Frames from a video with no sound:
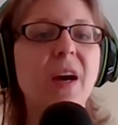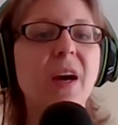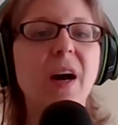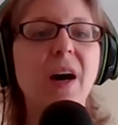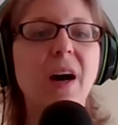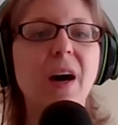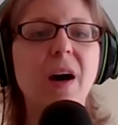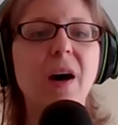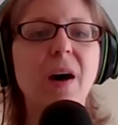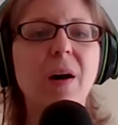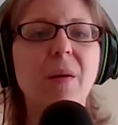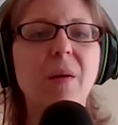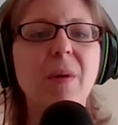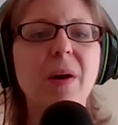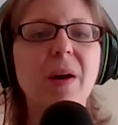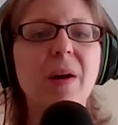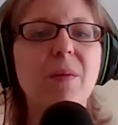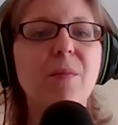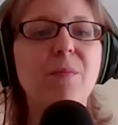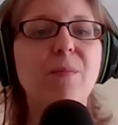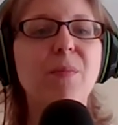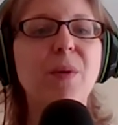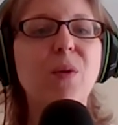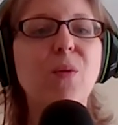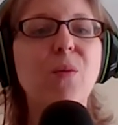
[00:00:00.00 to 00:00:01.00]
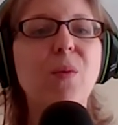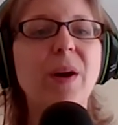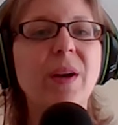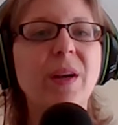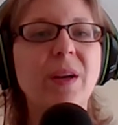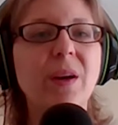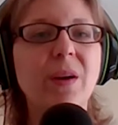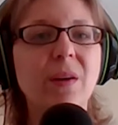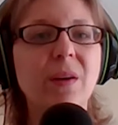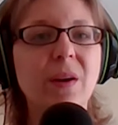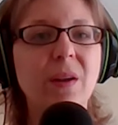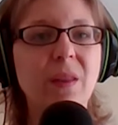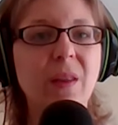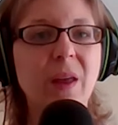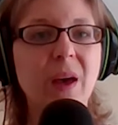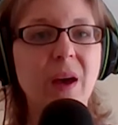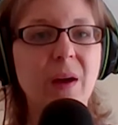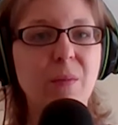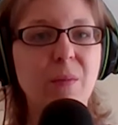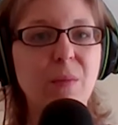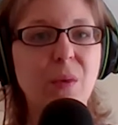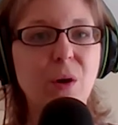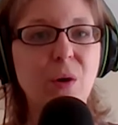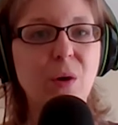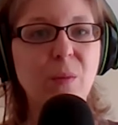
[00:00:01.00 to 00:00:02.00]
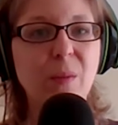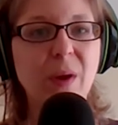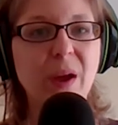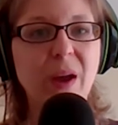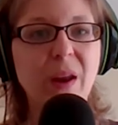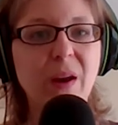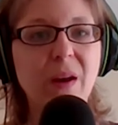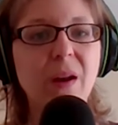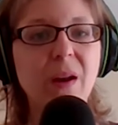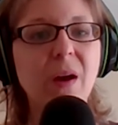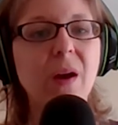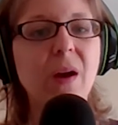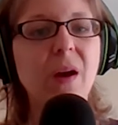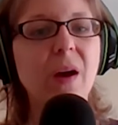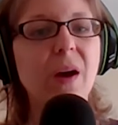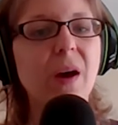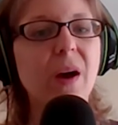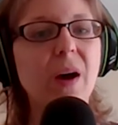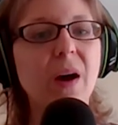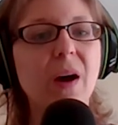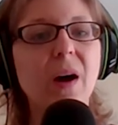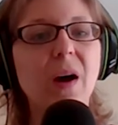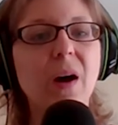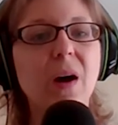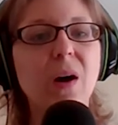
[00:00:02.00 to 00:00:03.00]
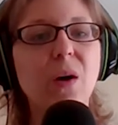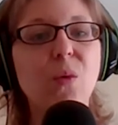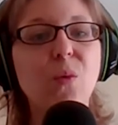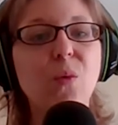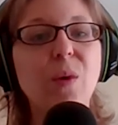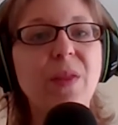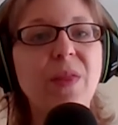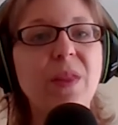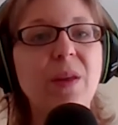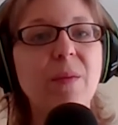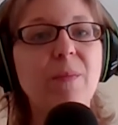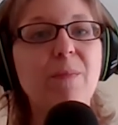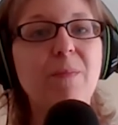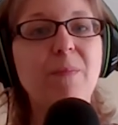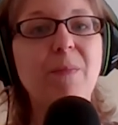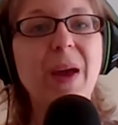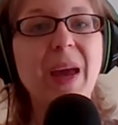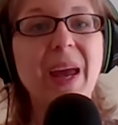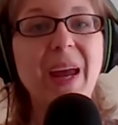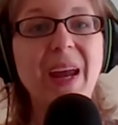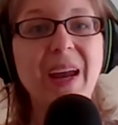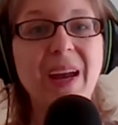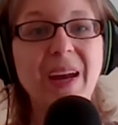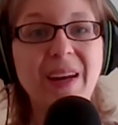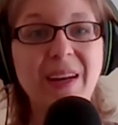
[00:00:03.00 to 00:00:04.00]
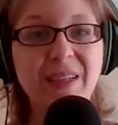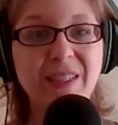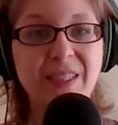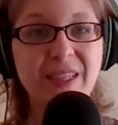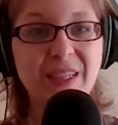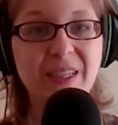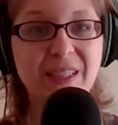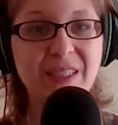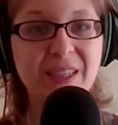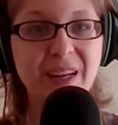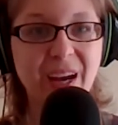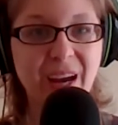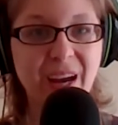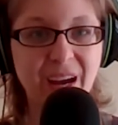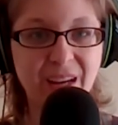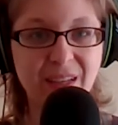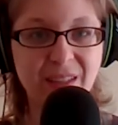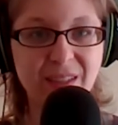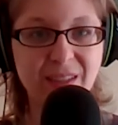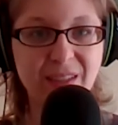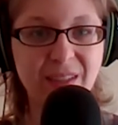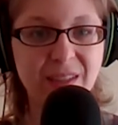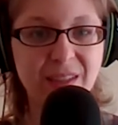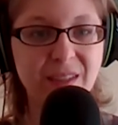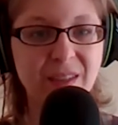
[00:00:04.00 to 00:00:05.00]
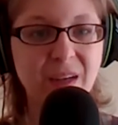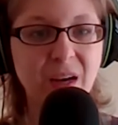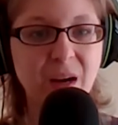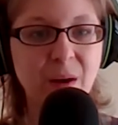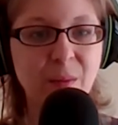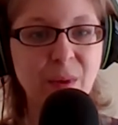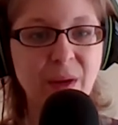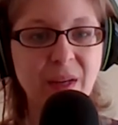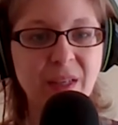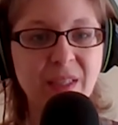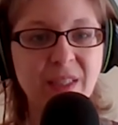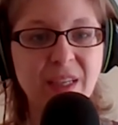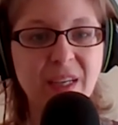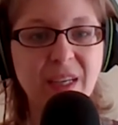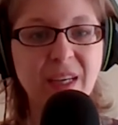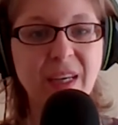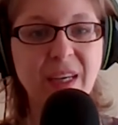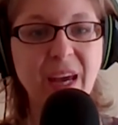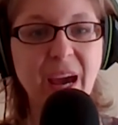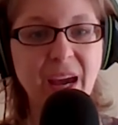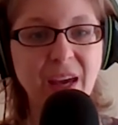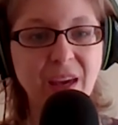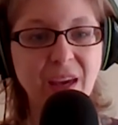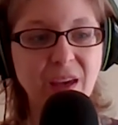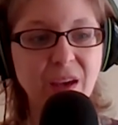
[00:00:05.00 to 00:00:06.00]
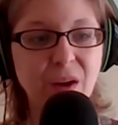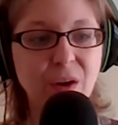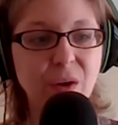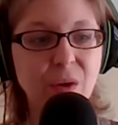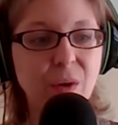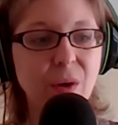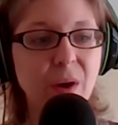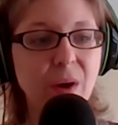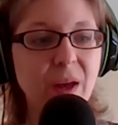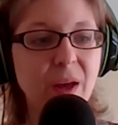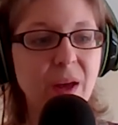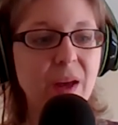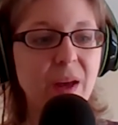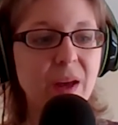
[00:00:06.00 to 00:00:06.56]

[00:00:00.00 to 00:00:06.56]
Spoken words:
But when you're in that moment, when the pain is intense, it's coming to get you.